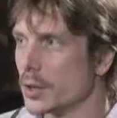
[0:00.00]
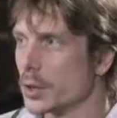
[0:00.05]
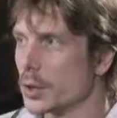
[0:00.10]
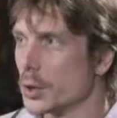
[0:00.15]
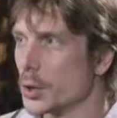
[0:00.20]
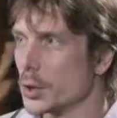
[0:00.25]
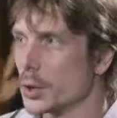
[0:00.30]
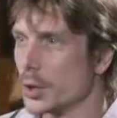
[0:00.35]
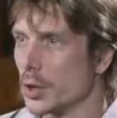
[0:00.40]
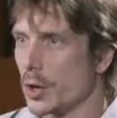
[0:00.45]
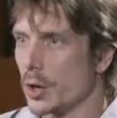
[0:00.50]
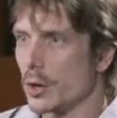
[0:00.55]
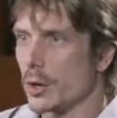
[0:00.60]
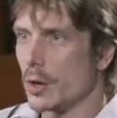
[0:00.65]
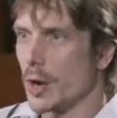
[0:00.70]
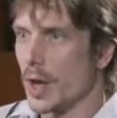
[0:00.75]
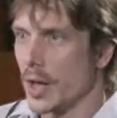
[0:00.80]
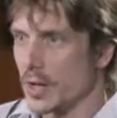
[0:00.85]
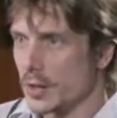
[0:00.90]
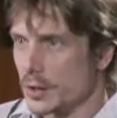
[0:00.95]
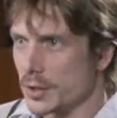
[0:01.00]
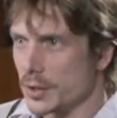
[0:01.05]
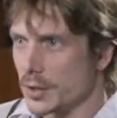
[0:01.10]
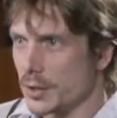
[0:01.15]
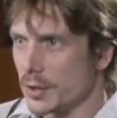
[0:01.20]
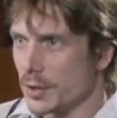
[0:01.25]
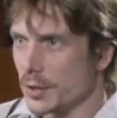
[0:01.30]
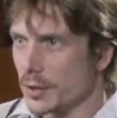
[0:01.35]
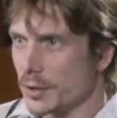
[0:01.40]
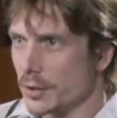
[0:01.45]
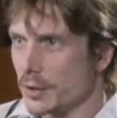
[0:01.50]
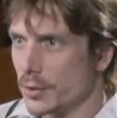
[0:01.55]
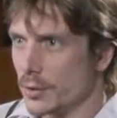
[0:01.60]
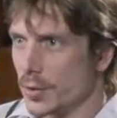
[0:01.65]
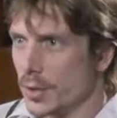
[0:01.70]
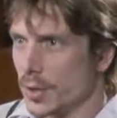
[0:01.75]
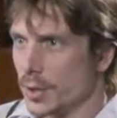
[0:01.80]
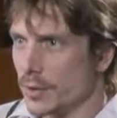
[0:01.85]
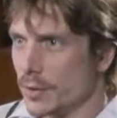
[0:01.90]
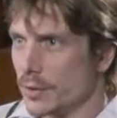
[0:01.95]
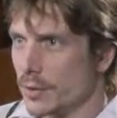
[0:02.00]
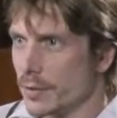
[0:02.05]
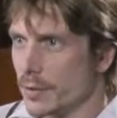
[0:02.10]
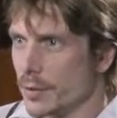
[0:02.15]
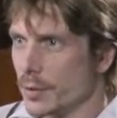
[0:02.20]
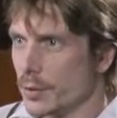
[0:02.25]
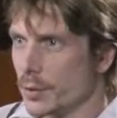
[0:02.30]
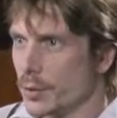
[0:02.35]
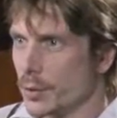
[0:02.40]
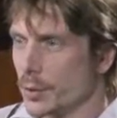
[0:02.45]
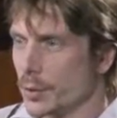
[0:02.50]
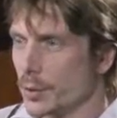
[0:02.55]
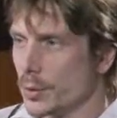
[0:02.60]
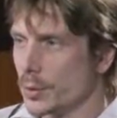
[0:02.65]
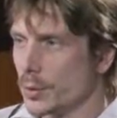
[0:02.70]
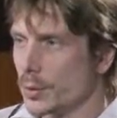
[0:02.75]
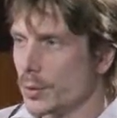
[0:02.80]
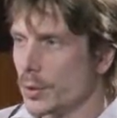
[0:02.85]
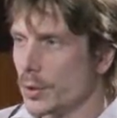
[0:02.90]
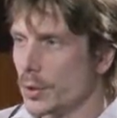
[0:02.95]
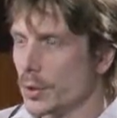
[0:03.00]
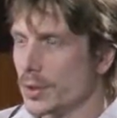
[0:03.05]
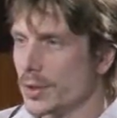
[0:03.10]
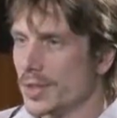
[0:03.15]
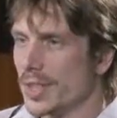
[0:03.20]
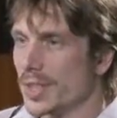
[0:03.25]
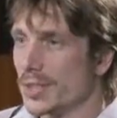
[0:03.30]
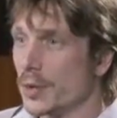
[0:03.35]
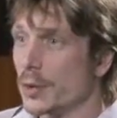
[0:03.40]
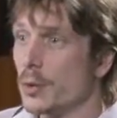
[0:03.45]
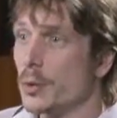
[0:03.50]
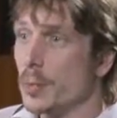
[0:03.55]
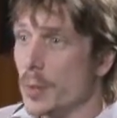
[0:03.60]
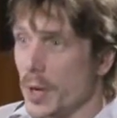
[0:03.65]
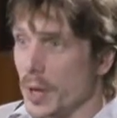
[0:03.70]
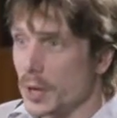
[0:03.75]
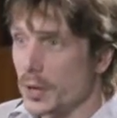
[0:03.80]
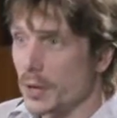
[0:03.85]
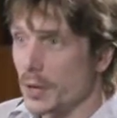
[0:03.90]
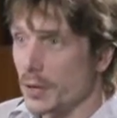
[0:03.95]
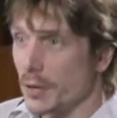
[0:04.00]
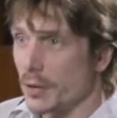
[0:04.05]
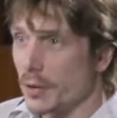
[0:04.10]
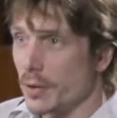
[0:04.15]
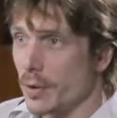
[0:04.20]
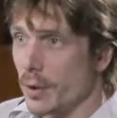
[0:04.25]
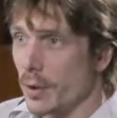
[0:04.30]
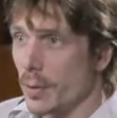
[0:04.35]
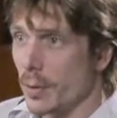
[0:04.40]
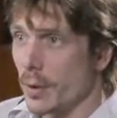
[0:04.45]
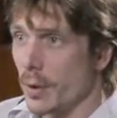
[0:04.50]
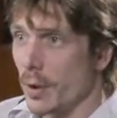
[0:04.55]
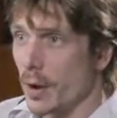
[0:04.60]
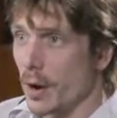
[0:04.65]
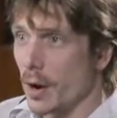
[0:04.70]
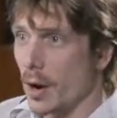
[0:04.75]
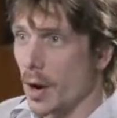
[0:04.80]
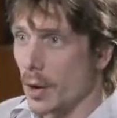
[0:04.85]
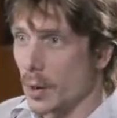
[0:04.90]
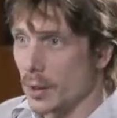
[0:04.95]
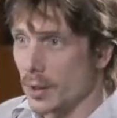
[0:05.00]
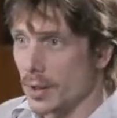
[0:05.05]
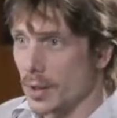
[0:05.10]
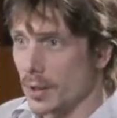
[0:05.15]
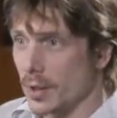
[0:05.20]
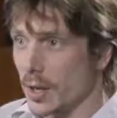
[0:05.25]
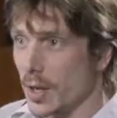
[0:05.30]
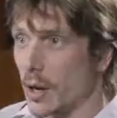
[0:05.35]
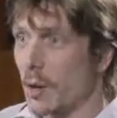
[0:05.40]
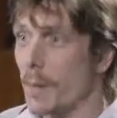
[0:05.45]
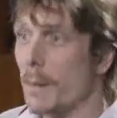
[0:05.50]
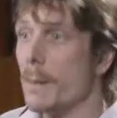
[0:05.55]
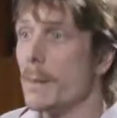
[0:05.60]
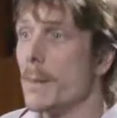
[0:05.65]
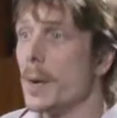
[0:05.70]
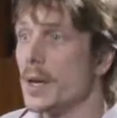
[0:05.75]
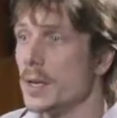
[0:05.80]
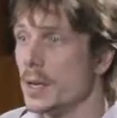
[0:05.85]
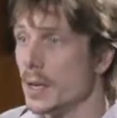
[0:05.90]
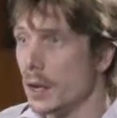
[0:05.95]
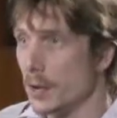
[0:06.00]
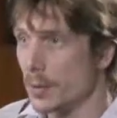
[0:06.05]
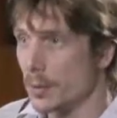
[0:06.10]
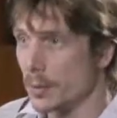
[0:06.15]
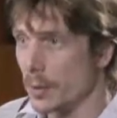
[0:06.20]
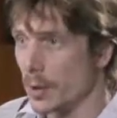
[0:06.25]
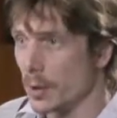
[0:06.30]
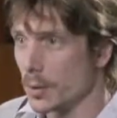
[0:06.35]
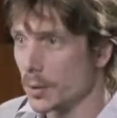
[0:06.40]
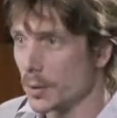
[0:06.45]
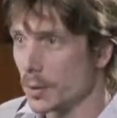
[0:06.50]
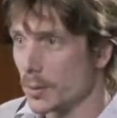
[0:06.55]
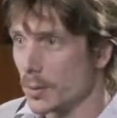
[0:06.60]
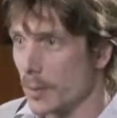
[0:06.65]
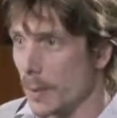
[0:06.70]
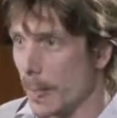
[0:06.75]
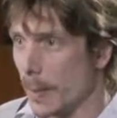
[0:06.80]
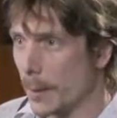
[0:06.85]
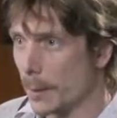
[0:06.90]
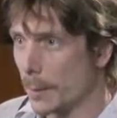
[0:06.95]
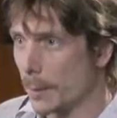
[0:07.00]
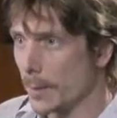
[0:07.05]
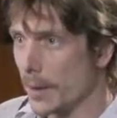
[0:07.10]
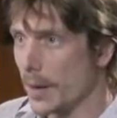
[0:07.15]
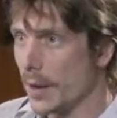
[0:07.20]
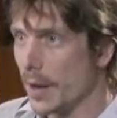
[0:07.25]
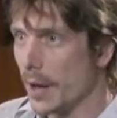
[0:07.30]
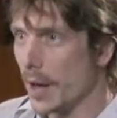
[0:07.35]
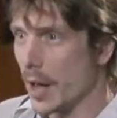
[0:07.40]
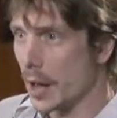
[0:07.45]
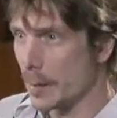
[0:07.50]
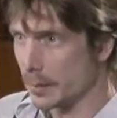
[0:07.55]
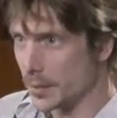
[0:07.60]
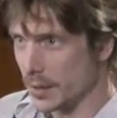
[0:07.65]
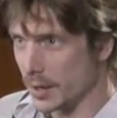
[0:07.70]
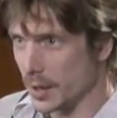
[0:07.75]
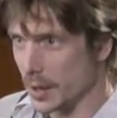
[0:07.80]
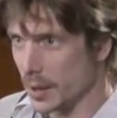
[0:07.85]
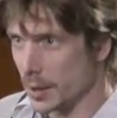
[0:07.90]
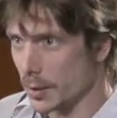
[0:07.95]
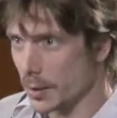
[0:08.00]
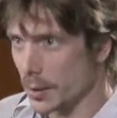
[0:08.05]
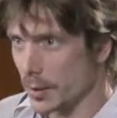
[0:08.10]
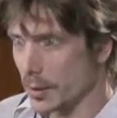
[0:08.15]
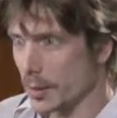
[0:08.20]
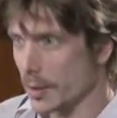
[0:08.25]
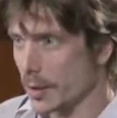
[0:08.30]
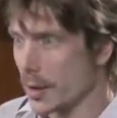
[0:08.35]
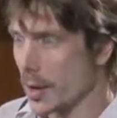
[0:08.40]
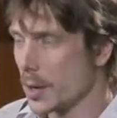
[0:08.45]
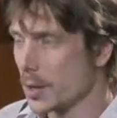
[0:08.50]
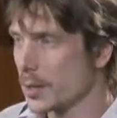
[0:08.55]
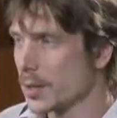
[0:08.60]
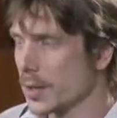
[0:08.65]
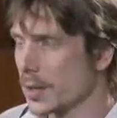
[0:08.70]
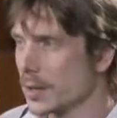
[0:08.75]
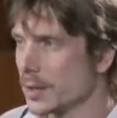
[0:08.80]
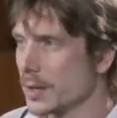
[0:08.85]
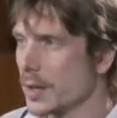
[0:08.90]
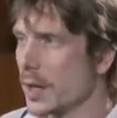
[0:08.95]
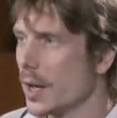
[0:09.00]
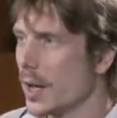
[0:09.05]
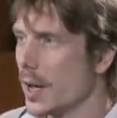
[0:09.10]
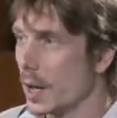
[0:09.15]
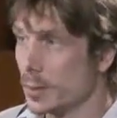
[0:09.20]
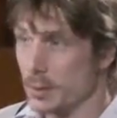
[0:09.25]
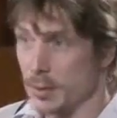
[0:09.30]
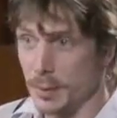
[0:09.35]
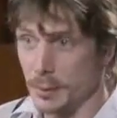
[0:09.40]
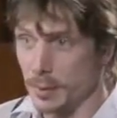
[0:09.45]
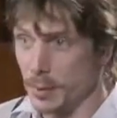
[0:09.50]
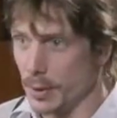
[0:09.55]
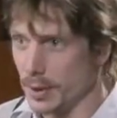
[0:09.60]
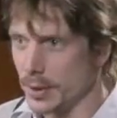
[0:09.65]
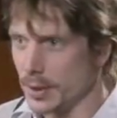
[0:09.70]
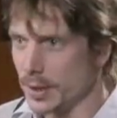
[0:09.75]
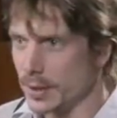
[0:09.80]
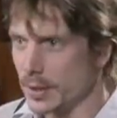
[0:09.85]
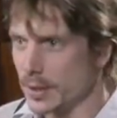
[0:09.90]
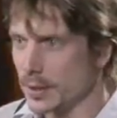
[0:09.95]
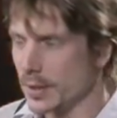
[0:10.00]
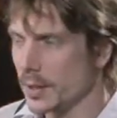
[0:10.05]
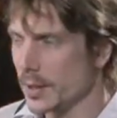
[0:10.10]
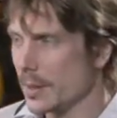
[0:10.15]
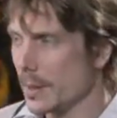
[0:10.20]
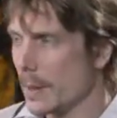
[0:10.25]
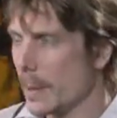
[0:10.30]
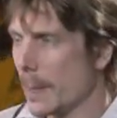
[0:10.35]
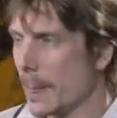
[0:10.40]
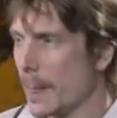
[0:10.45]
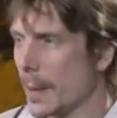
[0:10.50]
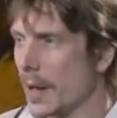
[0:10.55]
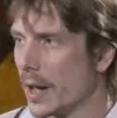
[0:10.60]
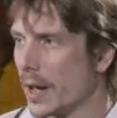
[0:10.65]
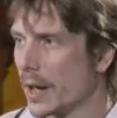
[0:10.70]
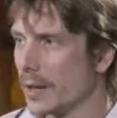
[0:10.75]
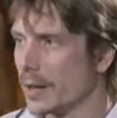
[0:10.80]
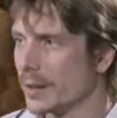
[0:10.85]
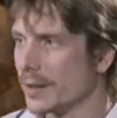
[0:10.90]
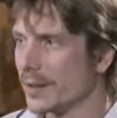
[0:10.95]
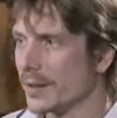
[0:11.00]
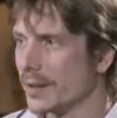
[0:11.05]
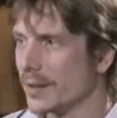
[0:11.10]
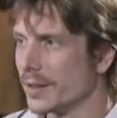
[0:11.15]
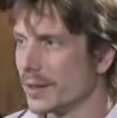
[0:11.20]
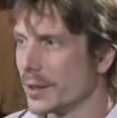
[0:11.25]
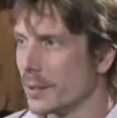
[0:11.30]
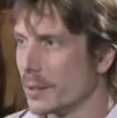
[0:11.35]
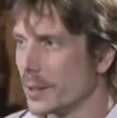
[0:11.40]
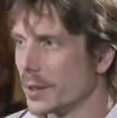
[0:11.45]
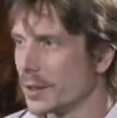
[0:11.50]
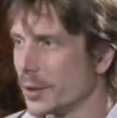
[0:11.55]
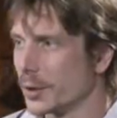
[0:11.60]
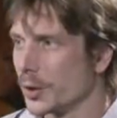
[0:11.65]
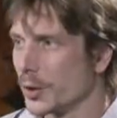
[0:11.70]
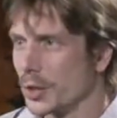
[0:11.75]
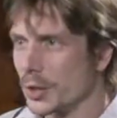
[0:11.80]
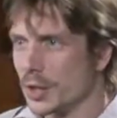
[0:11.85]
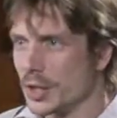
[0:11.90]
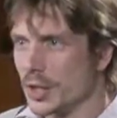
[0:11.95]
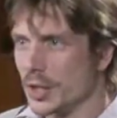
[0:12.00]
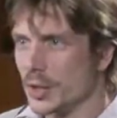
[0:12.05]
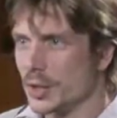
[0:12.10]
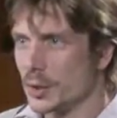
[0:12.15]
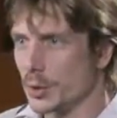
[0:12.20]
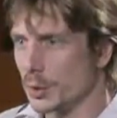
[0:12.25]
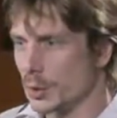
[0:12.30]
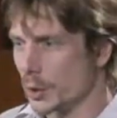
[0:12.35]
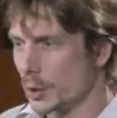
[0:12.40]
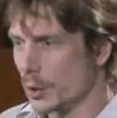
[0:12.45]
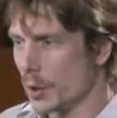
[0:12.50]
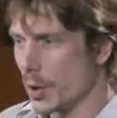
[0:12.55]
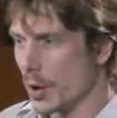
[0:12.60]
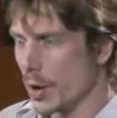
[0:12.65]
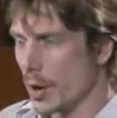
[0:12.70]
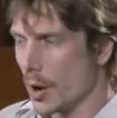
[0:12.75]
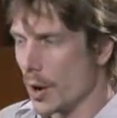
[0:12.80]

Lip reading: the social answer to give to the disoccupation of housing. There are many empty housings, empty buildings, and the methodology to